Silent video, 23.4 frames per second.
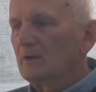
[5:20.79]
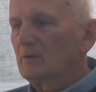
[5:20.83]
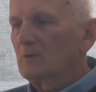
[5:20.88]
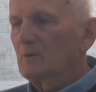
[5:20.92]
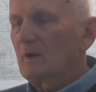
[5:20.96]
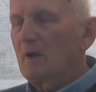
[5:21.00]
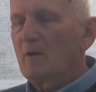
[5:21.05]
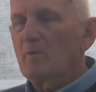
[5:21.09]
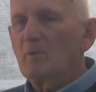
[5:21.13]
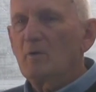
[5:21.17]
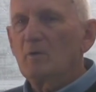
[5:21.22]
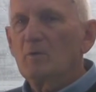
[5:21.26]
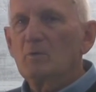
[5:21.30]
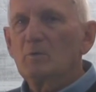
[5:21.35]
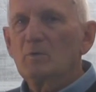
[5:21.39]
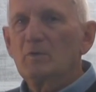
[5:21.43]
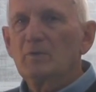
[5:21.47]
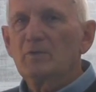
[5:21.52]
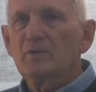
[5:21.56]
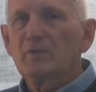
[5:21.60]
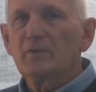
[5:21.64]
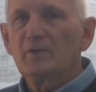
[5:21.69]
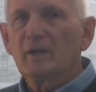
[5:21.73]
grower
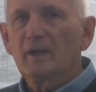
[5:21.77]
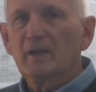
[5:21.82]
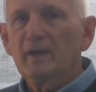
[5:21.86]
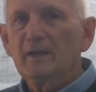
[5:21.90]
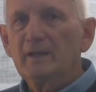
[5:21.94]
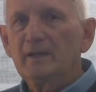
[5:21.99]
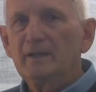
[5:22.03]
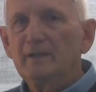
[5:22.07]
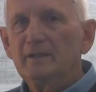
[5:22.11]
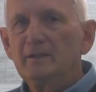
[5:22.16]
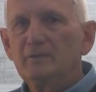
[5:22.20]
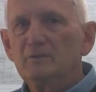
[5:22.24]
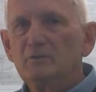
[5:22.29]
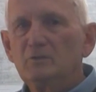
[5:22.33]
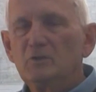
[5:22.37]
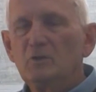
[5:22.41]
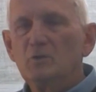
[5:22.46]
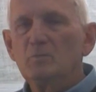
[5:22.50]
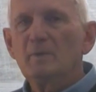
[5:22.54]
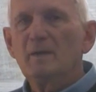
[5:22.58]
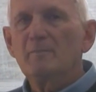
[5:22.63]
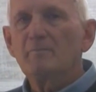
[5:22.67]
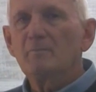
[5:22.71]
with a
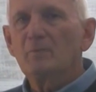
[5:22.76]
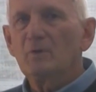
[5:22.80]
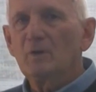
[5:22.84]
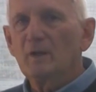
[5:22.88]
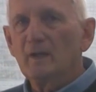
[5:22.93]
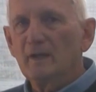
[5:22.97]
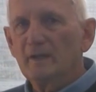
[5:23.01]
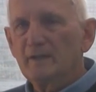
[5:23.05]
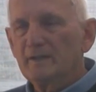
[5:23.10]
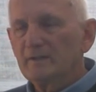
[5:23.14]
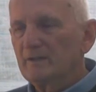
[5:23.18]
new membrane,